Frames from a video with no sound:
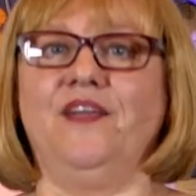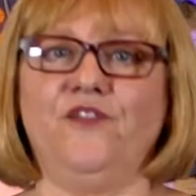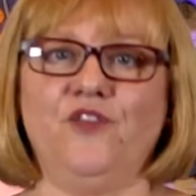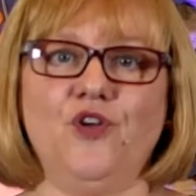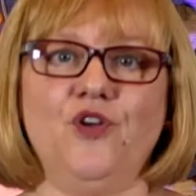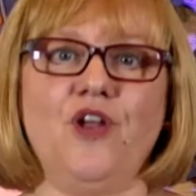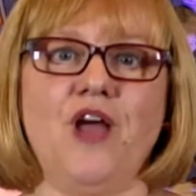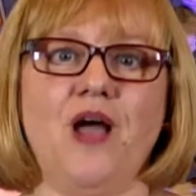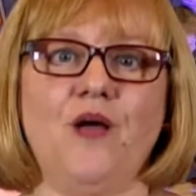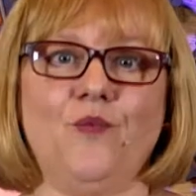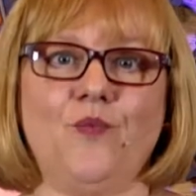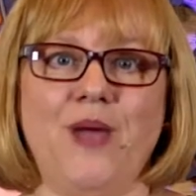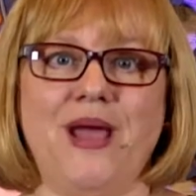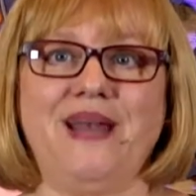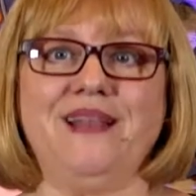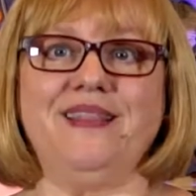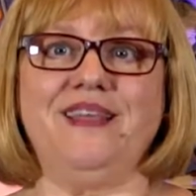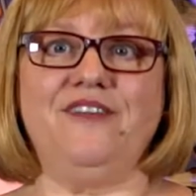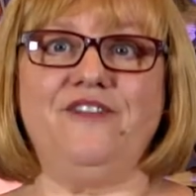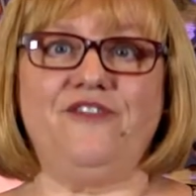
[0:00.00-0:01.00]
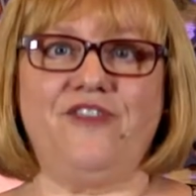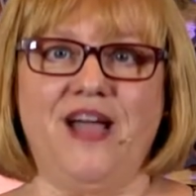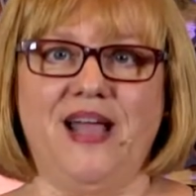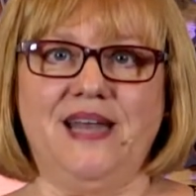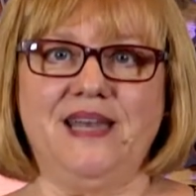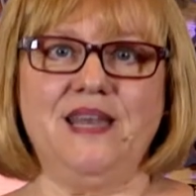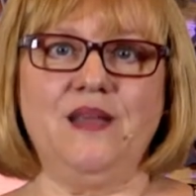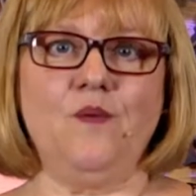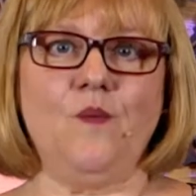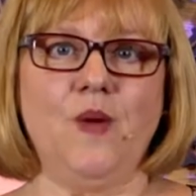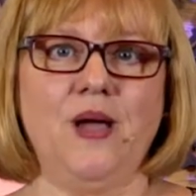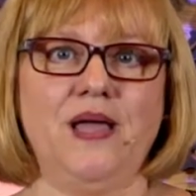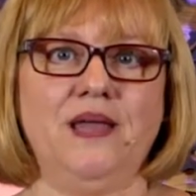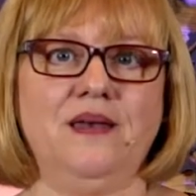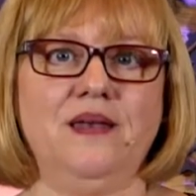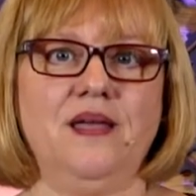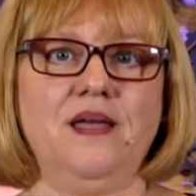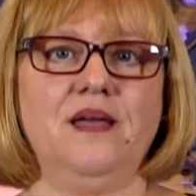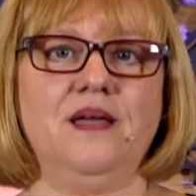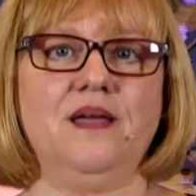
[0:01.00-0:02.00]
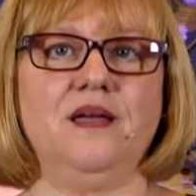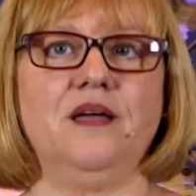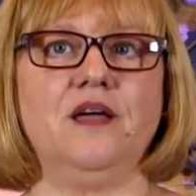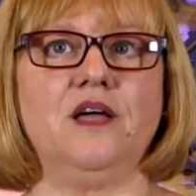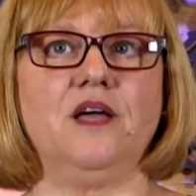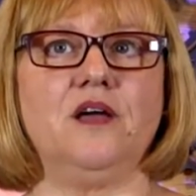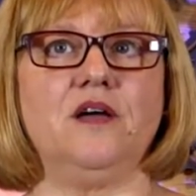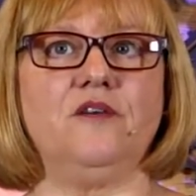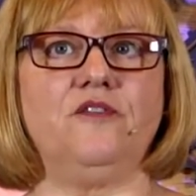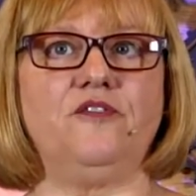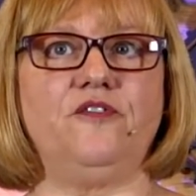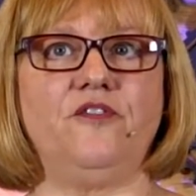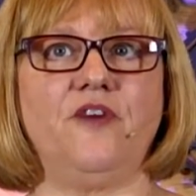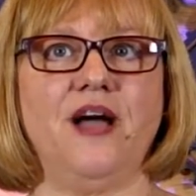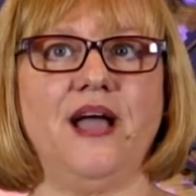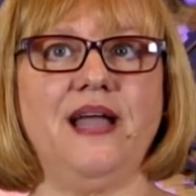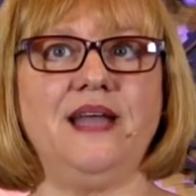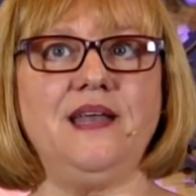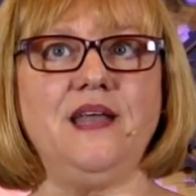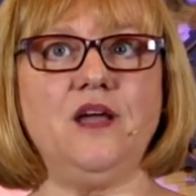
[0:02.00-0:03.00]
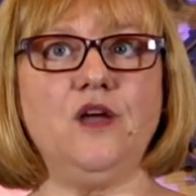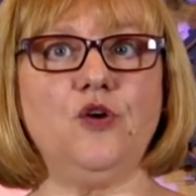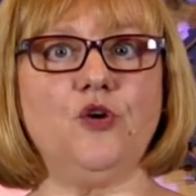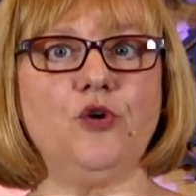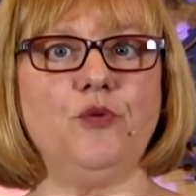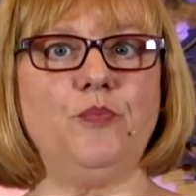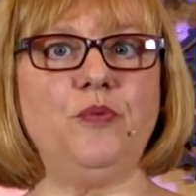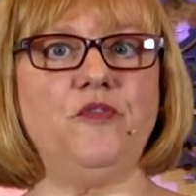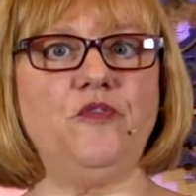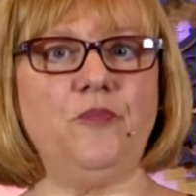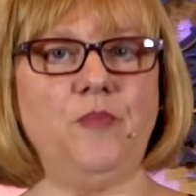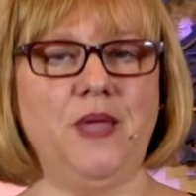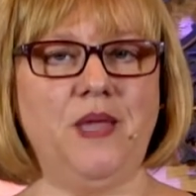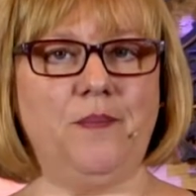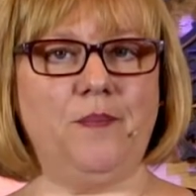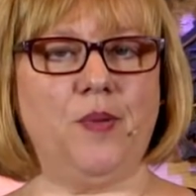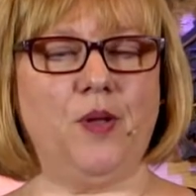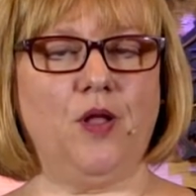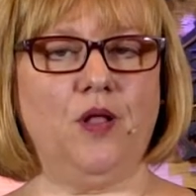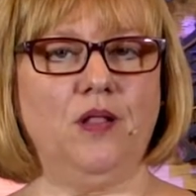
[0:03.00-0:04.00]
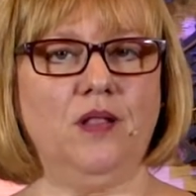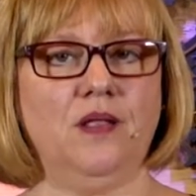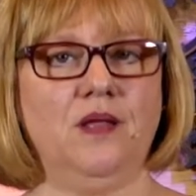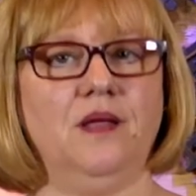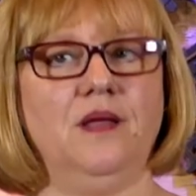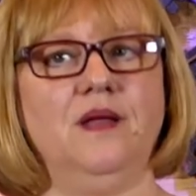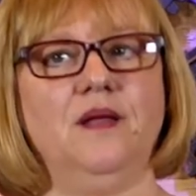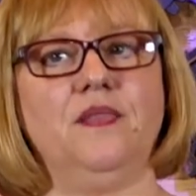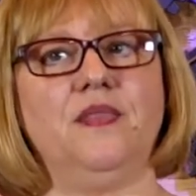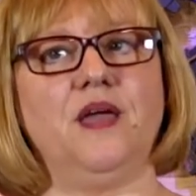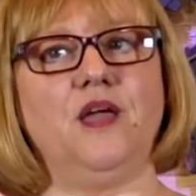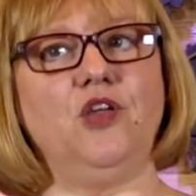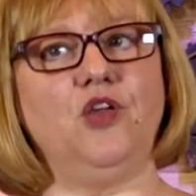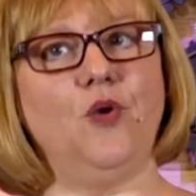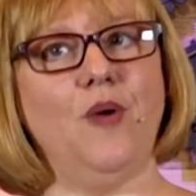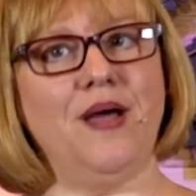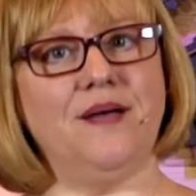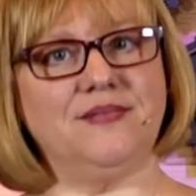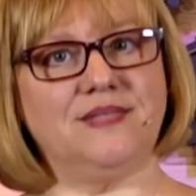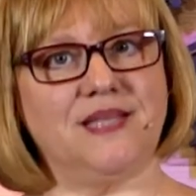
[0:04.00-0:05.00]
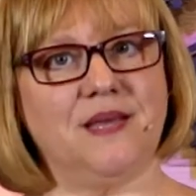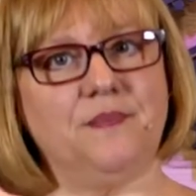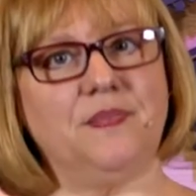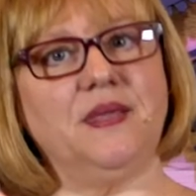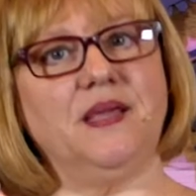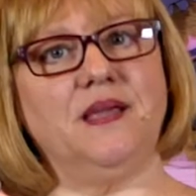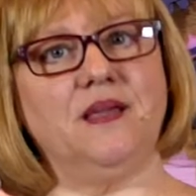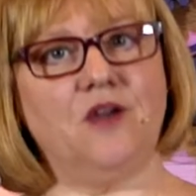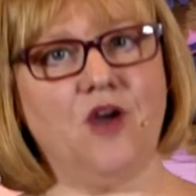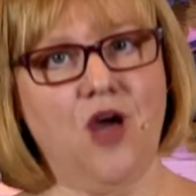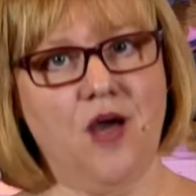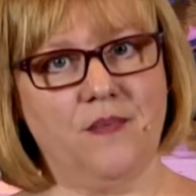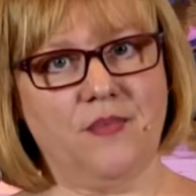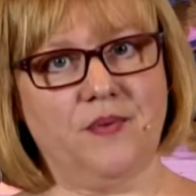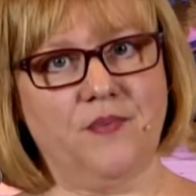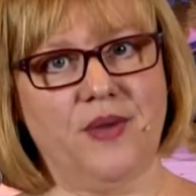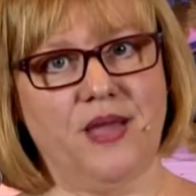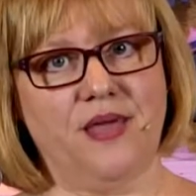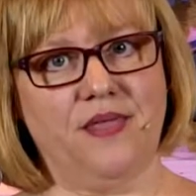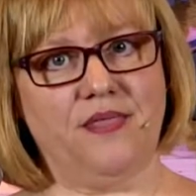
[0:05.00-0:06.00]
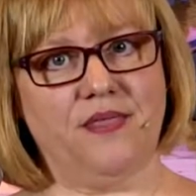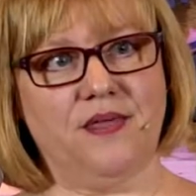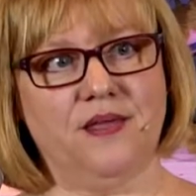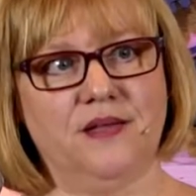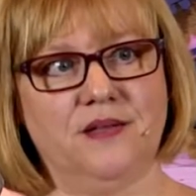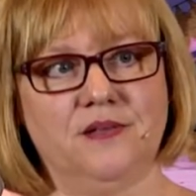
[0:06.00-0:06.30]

you're not readily finding one, find a group of people that you have something in common with.